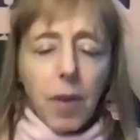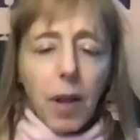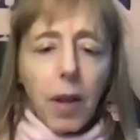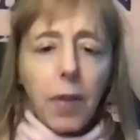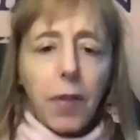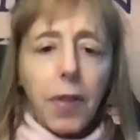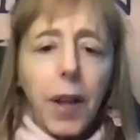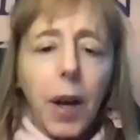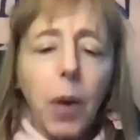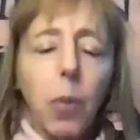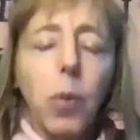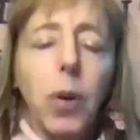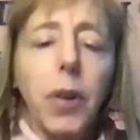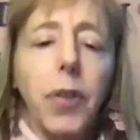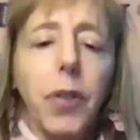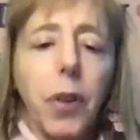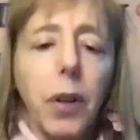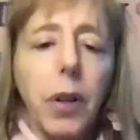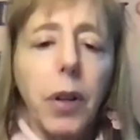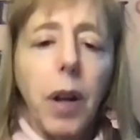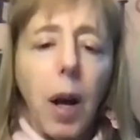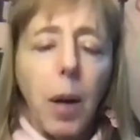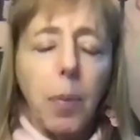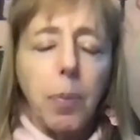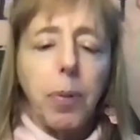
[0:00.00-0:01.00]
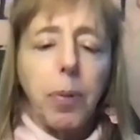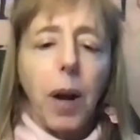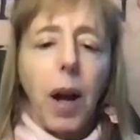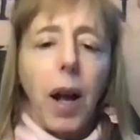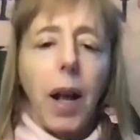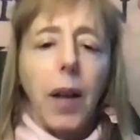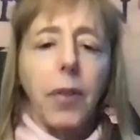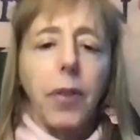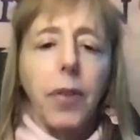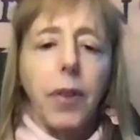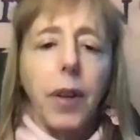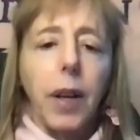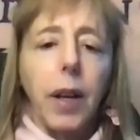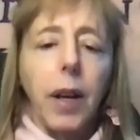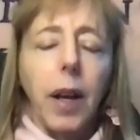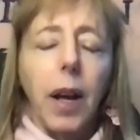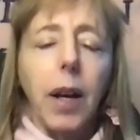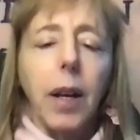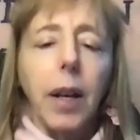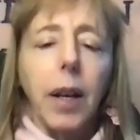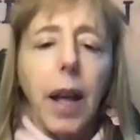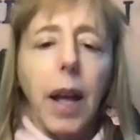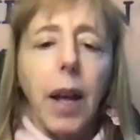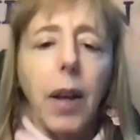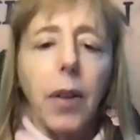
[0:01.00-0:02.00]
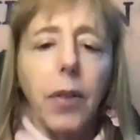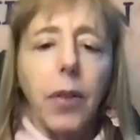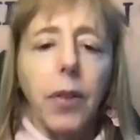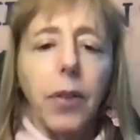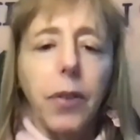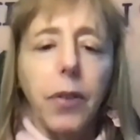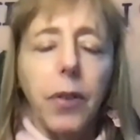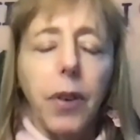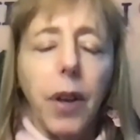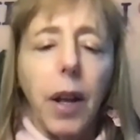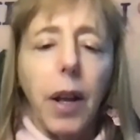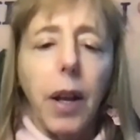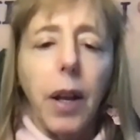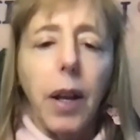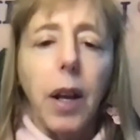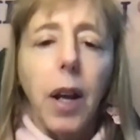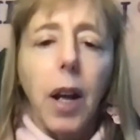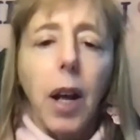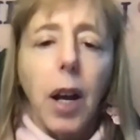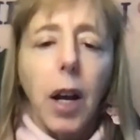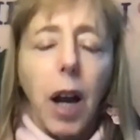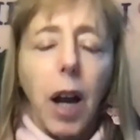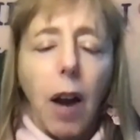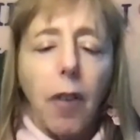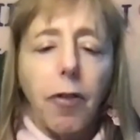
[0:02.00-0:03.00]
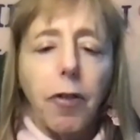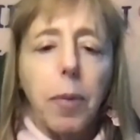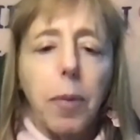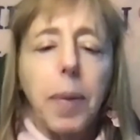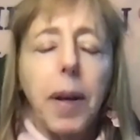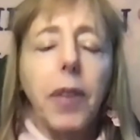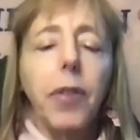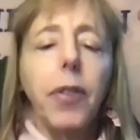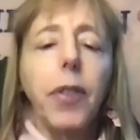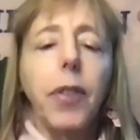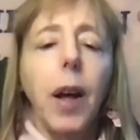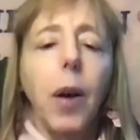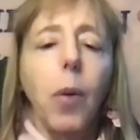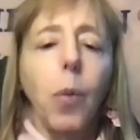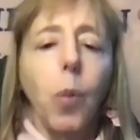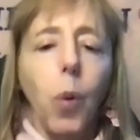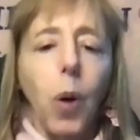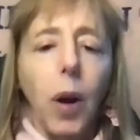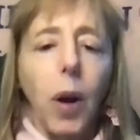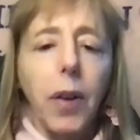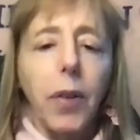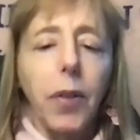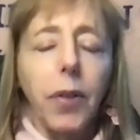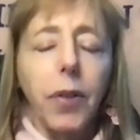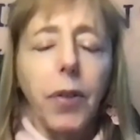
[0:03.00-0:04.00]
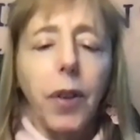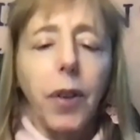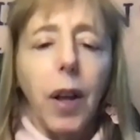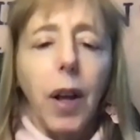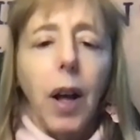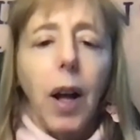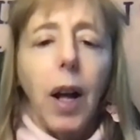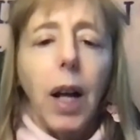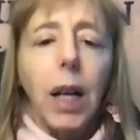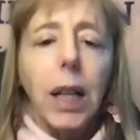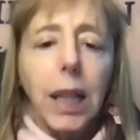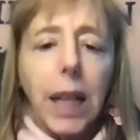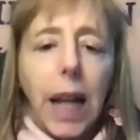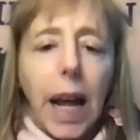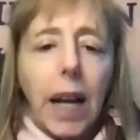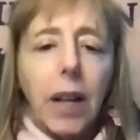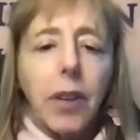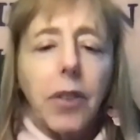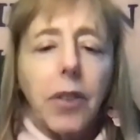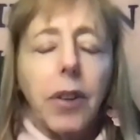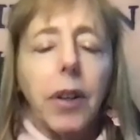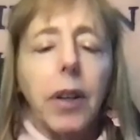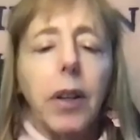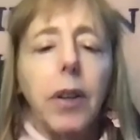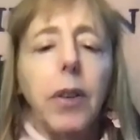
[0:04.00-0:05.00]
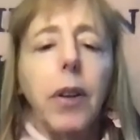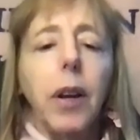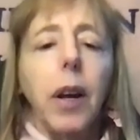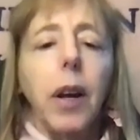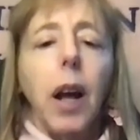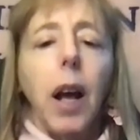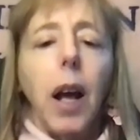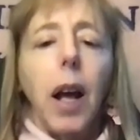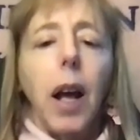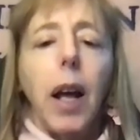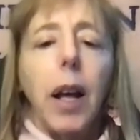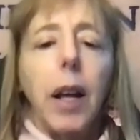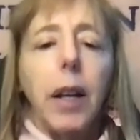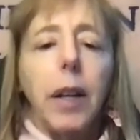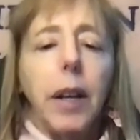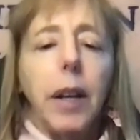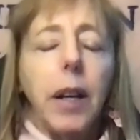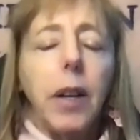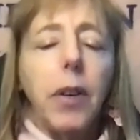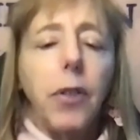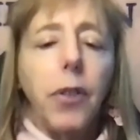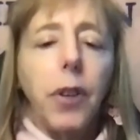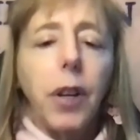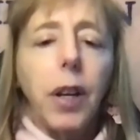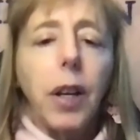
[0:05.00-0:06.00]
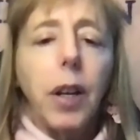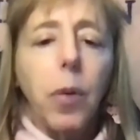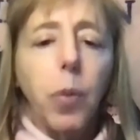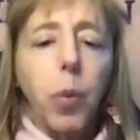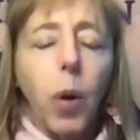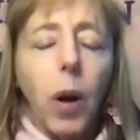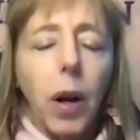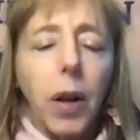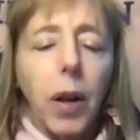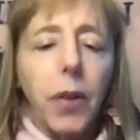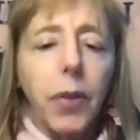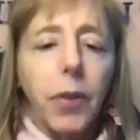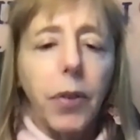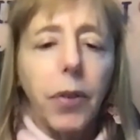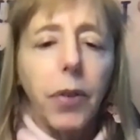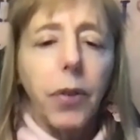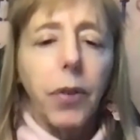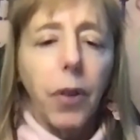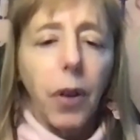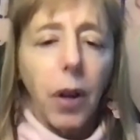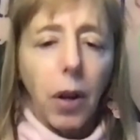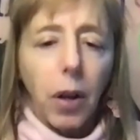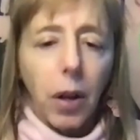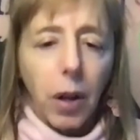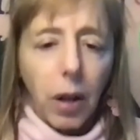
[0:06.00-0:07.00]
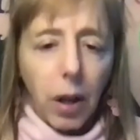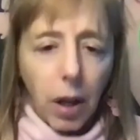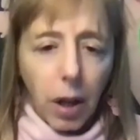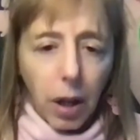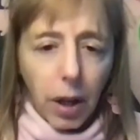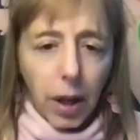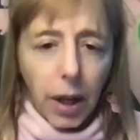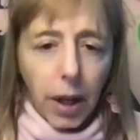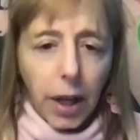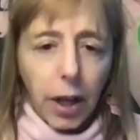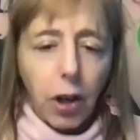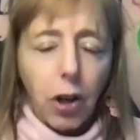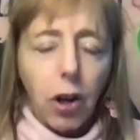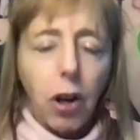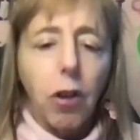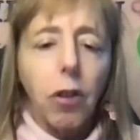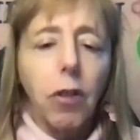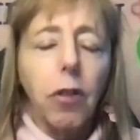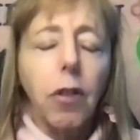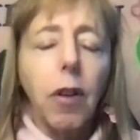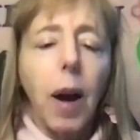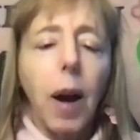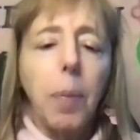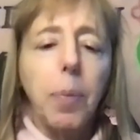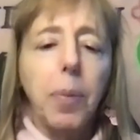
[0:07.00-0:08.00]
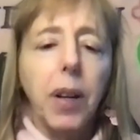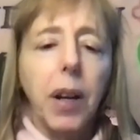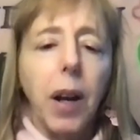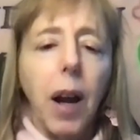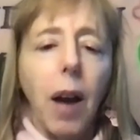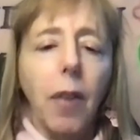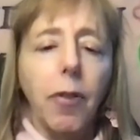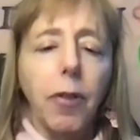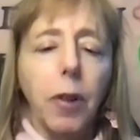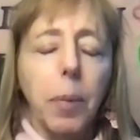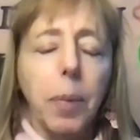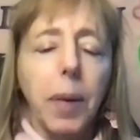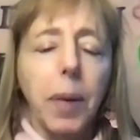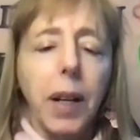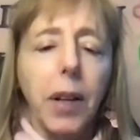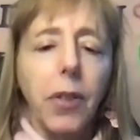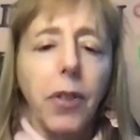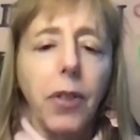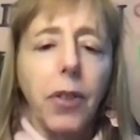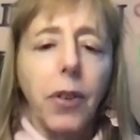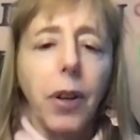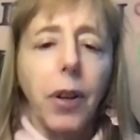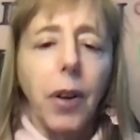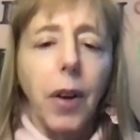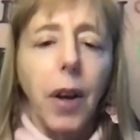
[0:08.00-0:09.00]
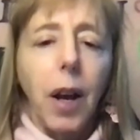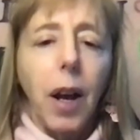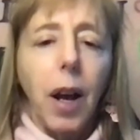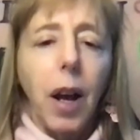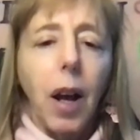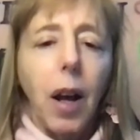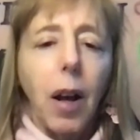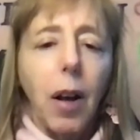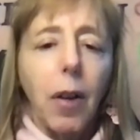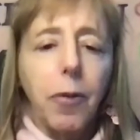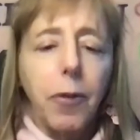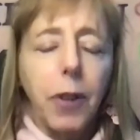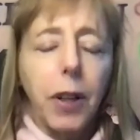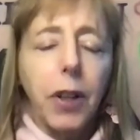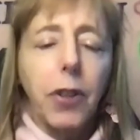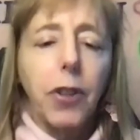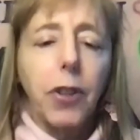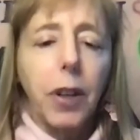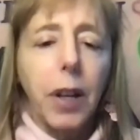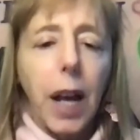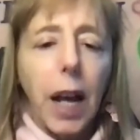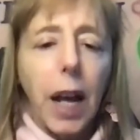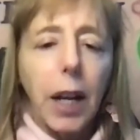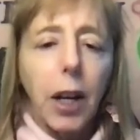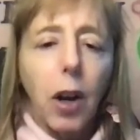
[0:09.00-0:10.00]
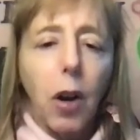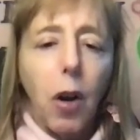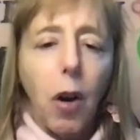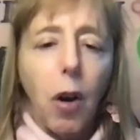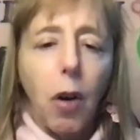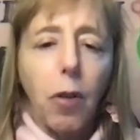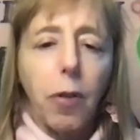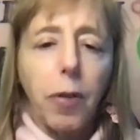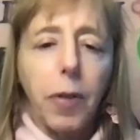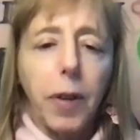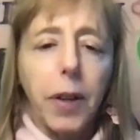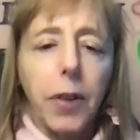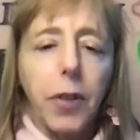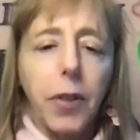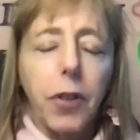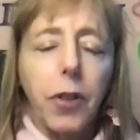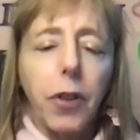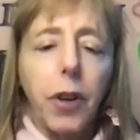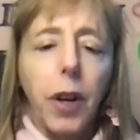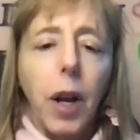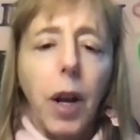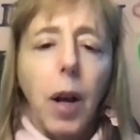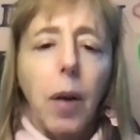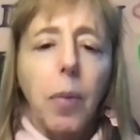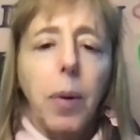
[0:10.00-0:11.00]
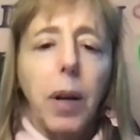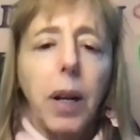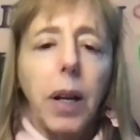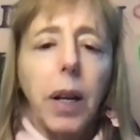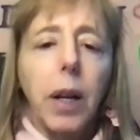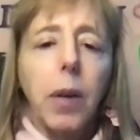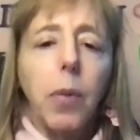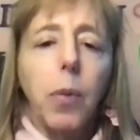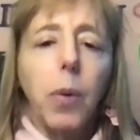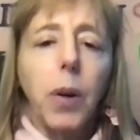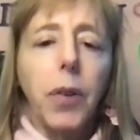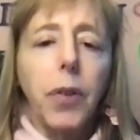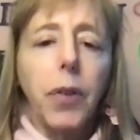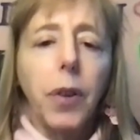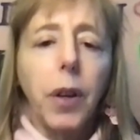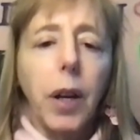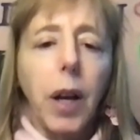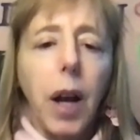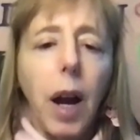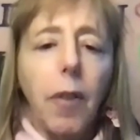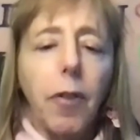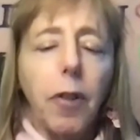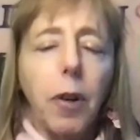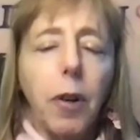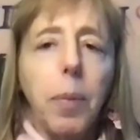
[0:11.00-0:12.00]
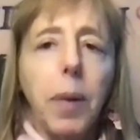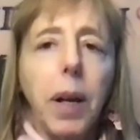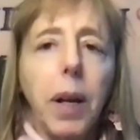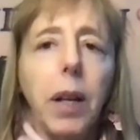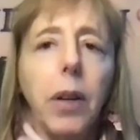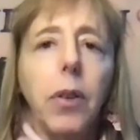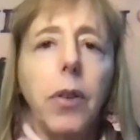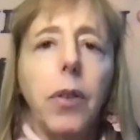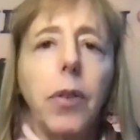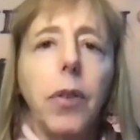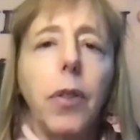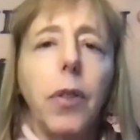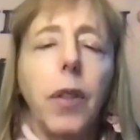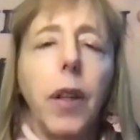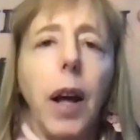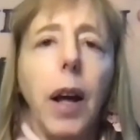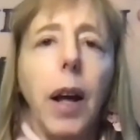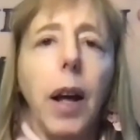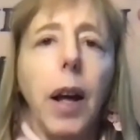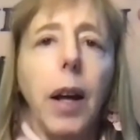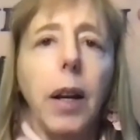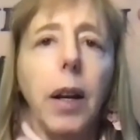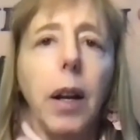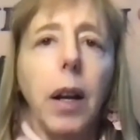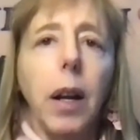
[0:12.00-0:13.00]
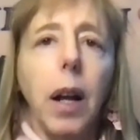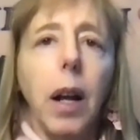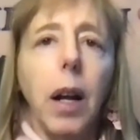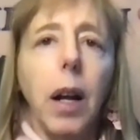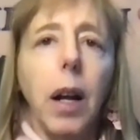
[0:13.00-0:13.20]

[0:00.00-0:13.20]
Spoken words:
That was an uprising against a government that was elected and indeed was a corrupt government, Viktor Yanukovych, but it was a government that